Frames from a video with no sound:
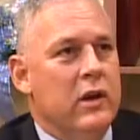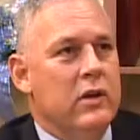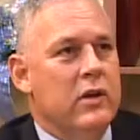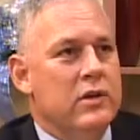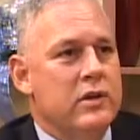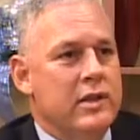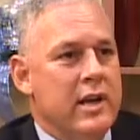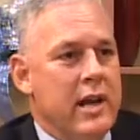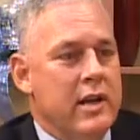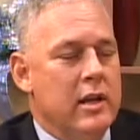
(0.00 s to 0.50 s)

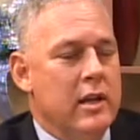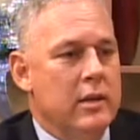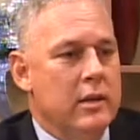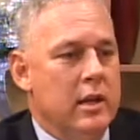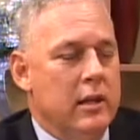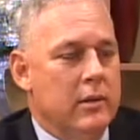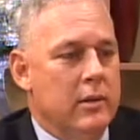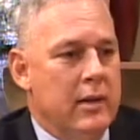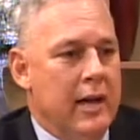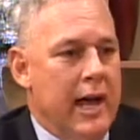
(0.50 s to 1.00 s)
understand
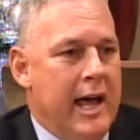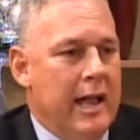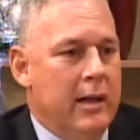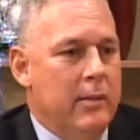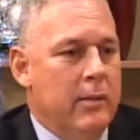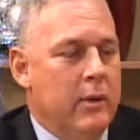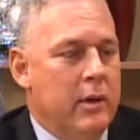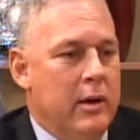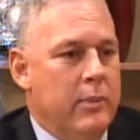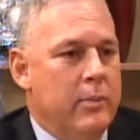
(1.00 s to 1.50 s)
that
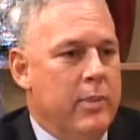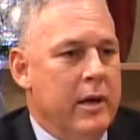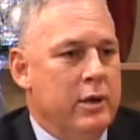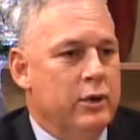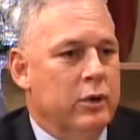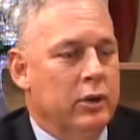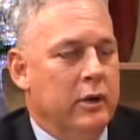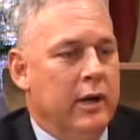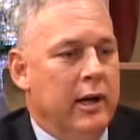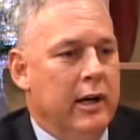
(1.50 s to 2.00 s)
ALBA and
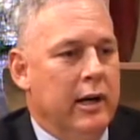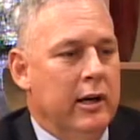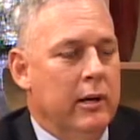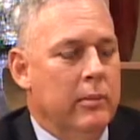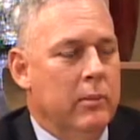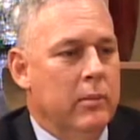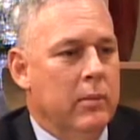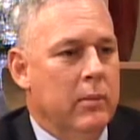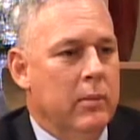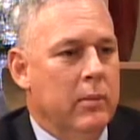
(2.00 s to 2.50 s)

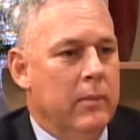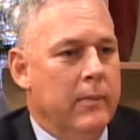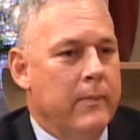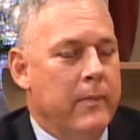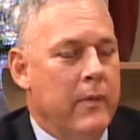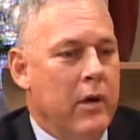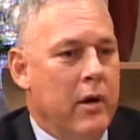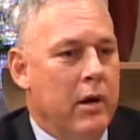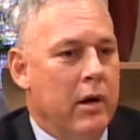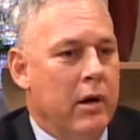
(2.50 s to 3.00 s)
Petrocaribe
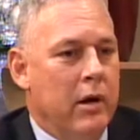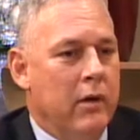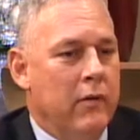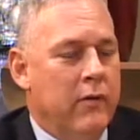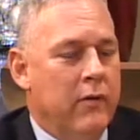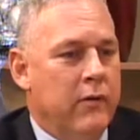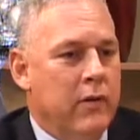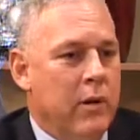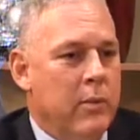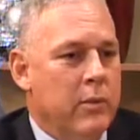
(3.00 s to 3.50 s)
are
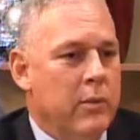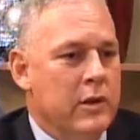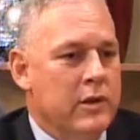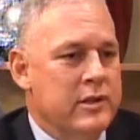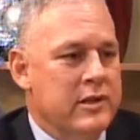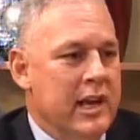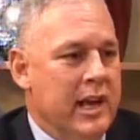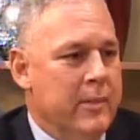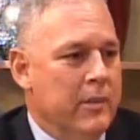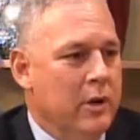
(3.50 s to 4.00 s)
from the
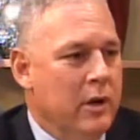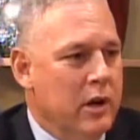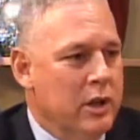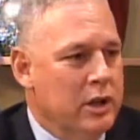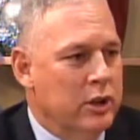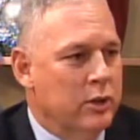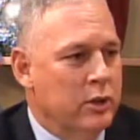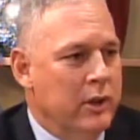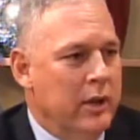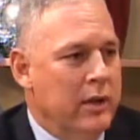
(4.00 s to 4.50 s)
same
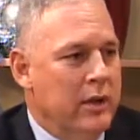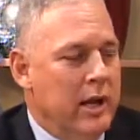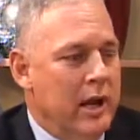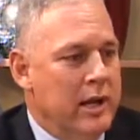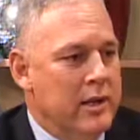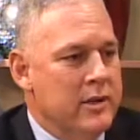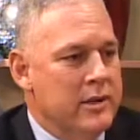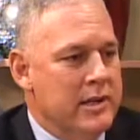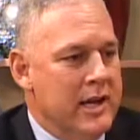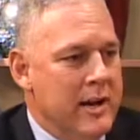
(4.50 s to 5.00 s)
country
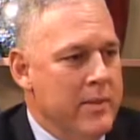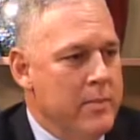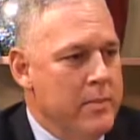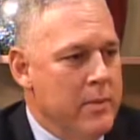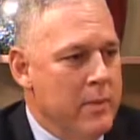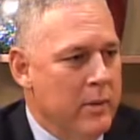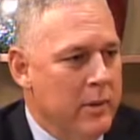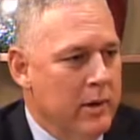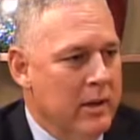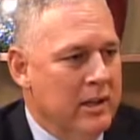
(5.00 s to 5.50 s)
and
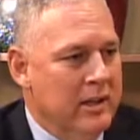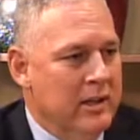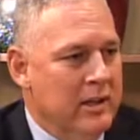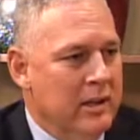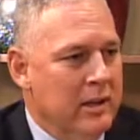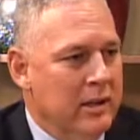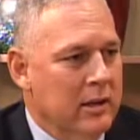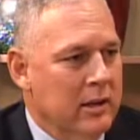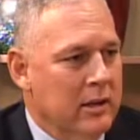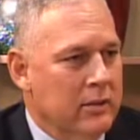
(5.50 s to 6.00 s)
same
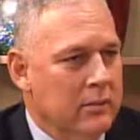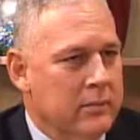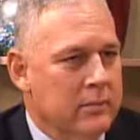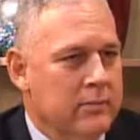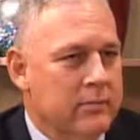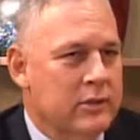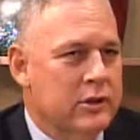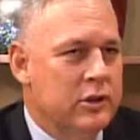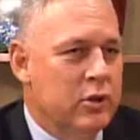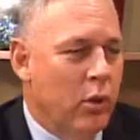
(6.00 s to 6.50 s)

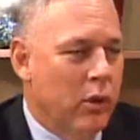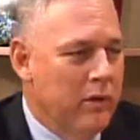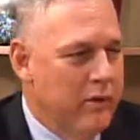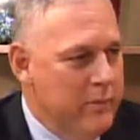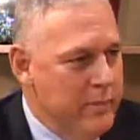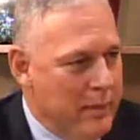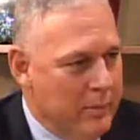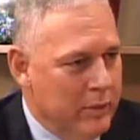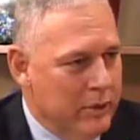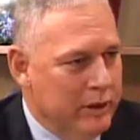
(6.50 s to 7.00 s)
sort of
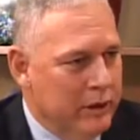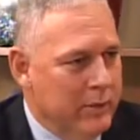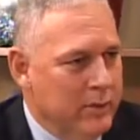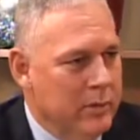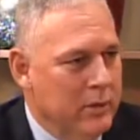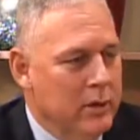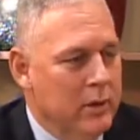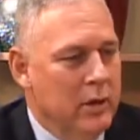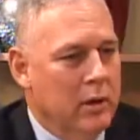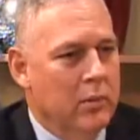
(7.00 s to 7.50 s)
membership,
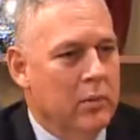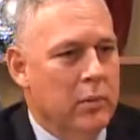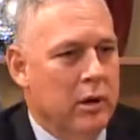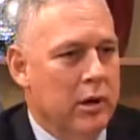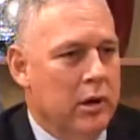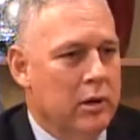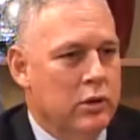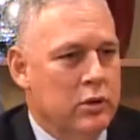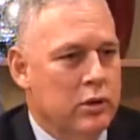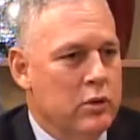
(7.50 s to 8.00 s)
but
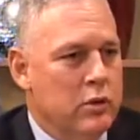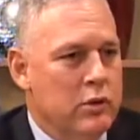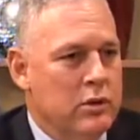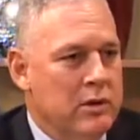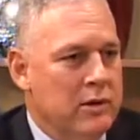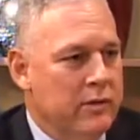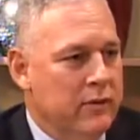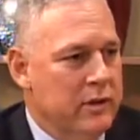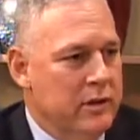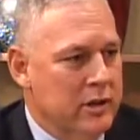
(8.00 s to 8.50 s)
are two
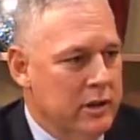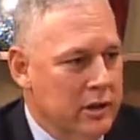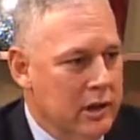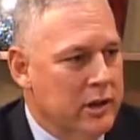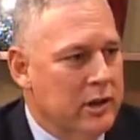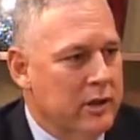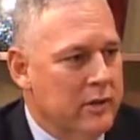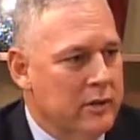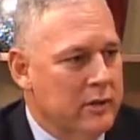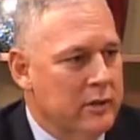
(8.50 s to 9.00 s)
different
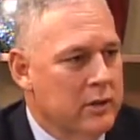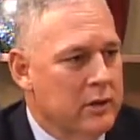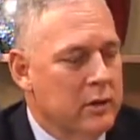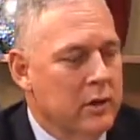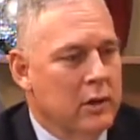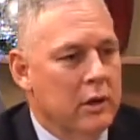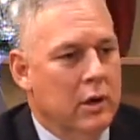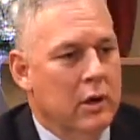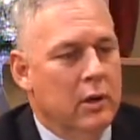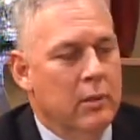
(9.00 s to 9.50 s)
initiatives.
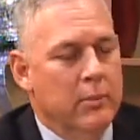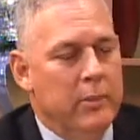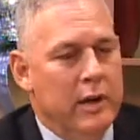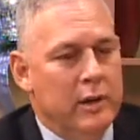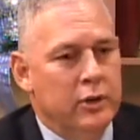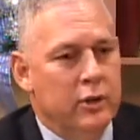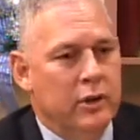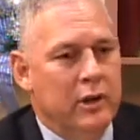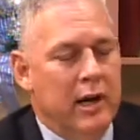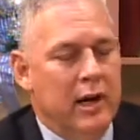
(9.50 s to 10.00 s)

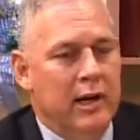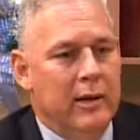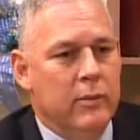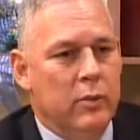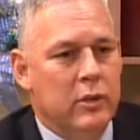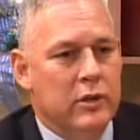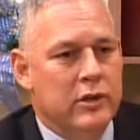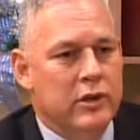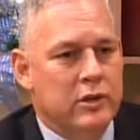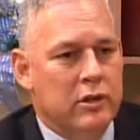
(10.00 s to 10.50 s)
Petrocaribe
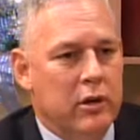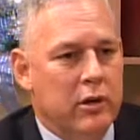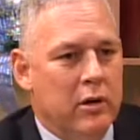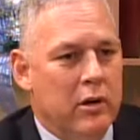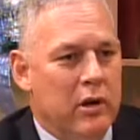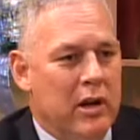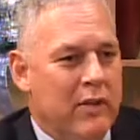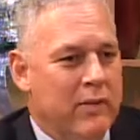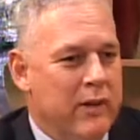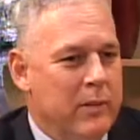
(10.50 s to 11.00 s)
was started
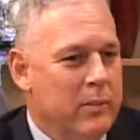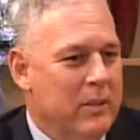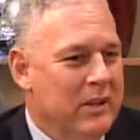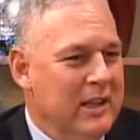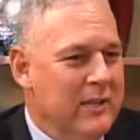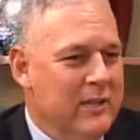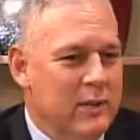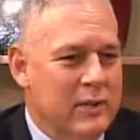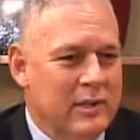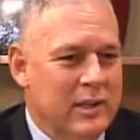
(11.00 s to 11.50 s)
off, I
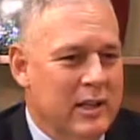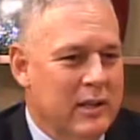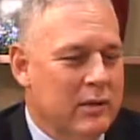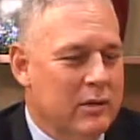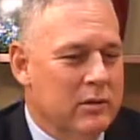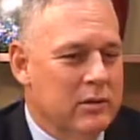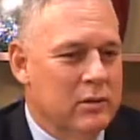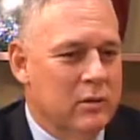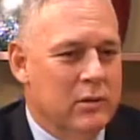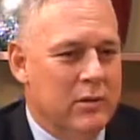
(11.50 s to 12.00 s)
believe it was either
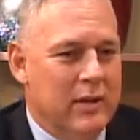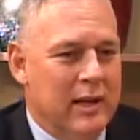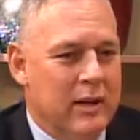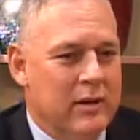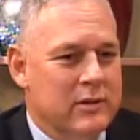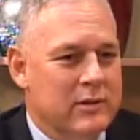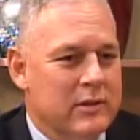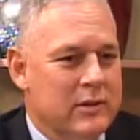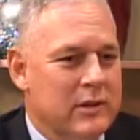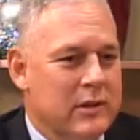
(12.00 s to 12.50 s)

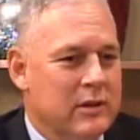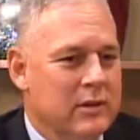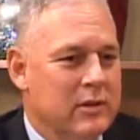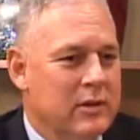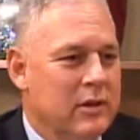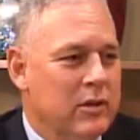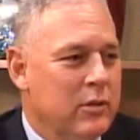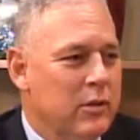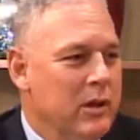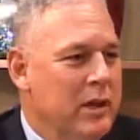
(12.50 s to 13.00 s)

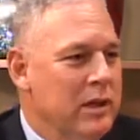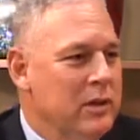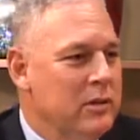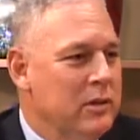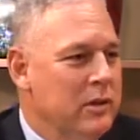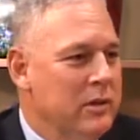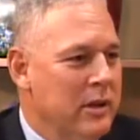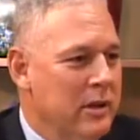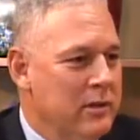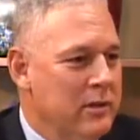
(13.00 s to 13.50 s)
2003,
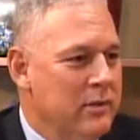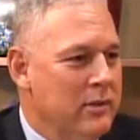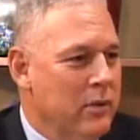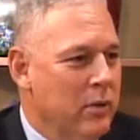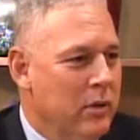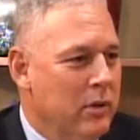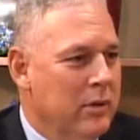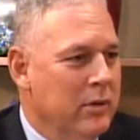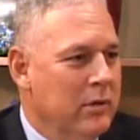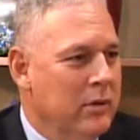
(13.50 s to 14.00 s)

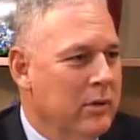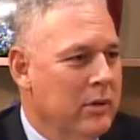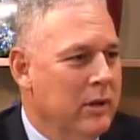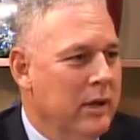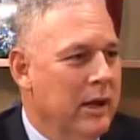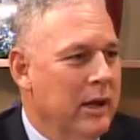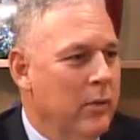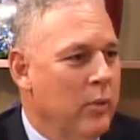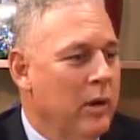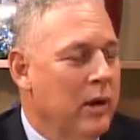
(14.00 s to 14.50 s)
2004.
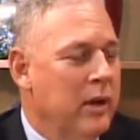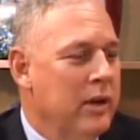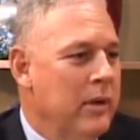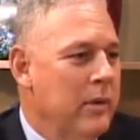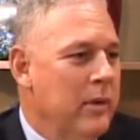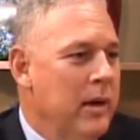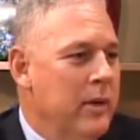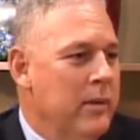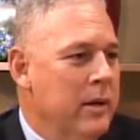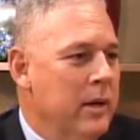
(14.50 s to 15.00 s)
Yeah, well,
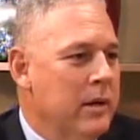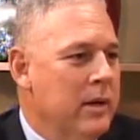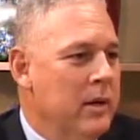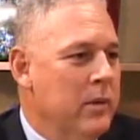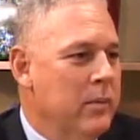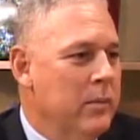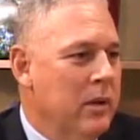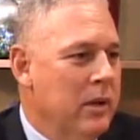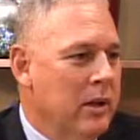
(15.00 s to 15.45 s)
a